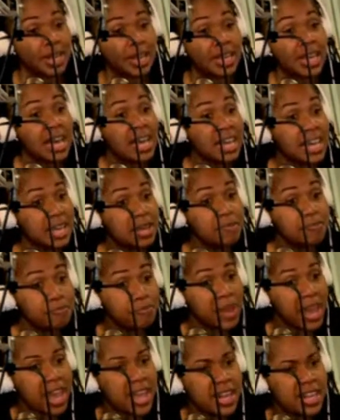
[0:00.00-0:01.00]
Like, he
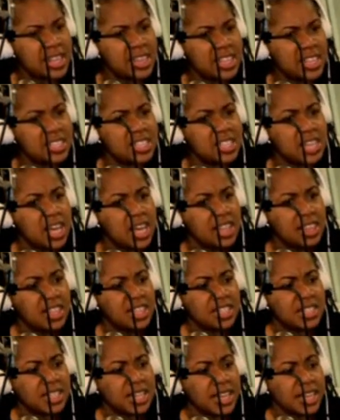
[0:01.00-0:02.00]
painted
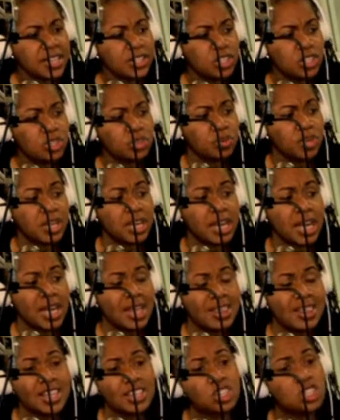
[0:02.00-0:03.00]
this history
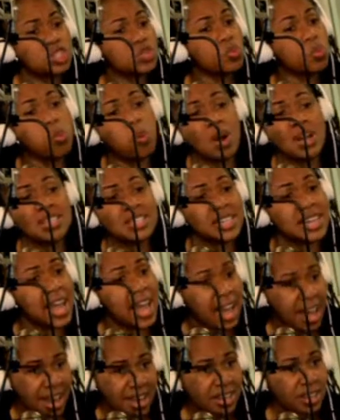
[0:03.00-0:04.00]
that just wasn't
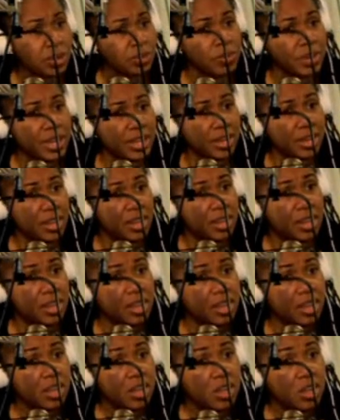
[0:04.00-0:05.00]
accurate.
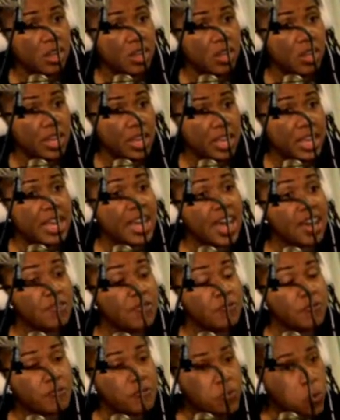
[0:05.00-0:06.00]
He had
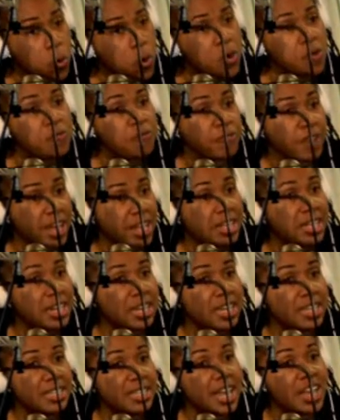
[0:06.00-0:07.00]
4
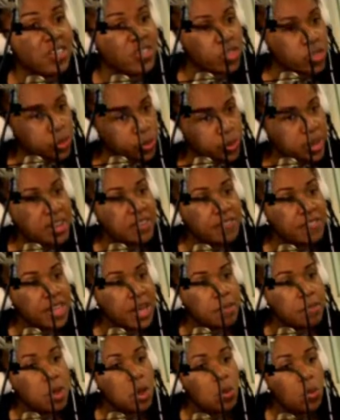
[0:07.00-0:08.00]
felonies, and 3 of
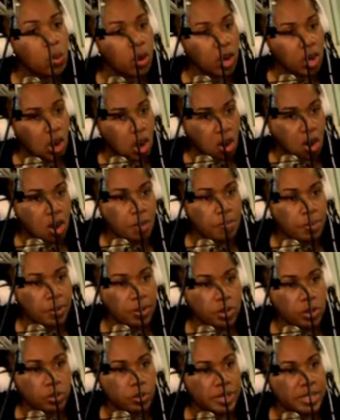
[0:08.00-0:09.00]
them were car
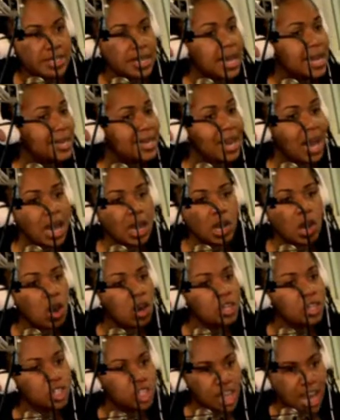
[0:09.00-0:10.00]
burglaries, not
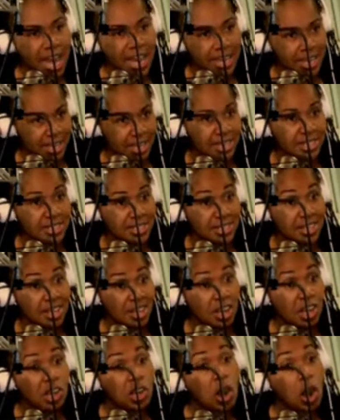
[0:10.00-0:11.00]
carjackings,
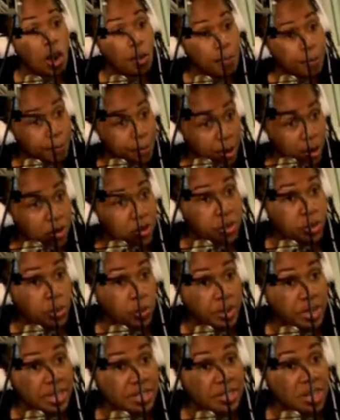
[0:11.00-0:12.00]
car
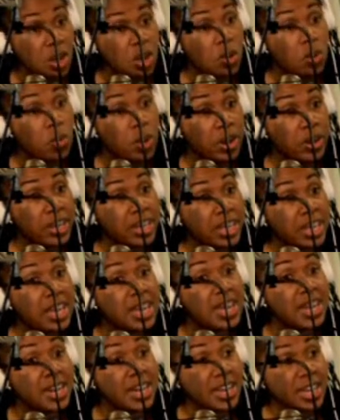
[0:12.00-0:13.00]
burglaries, where
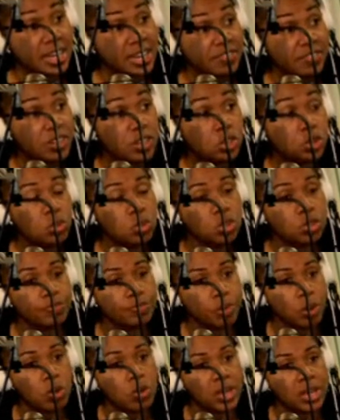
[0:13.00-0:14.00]
he and individuals
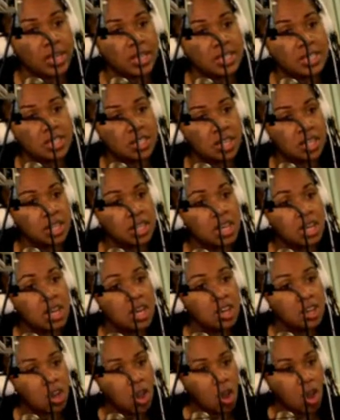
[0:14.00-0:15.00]
broke into
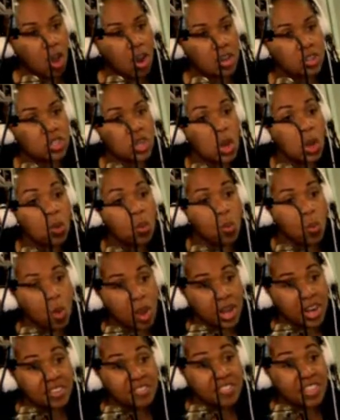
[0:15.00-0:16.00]
cars.
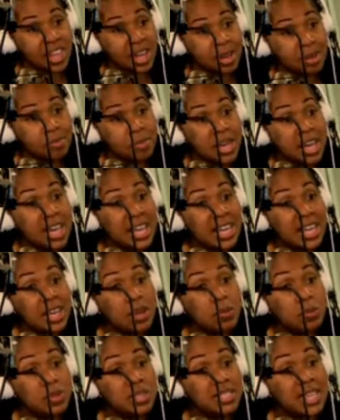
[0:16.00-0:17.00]
One of them,
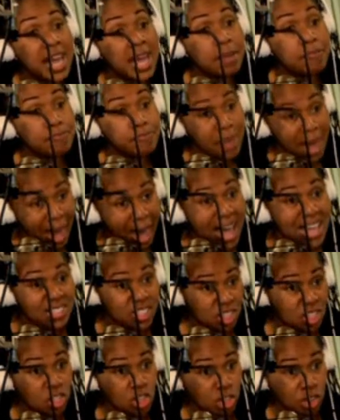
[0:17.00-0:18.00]
he was a
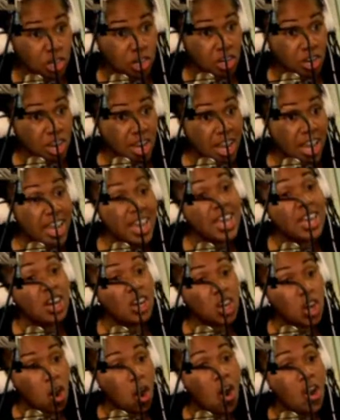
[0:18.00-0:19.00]
passenger in
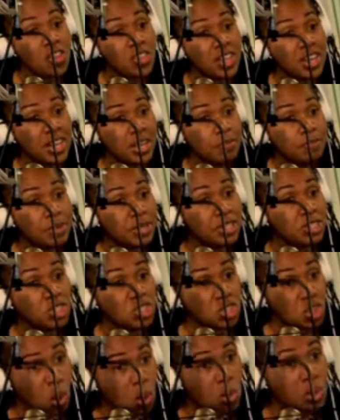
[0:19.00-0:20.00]
a car that had been
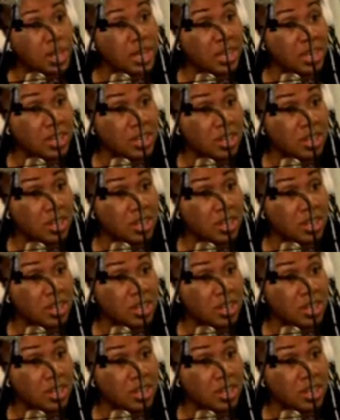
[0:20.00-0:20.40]
stolen.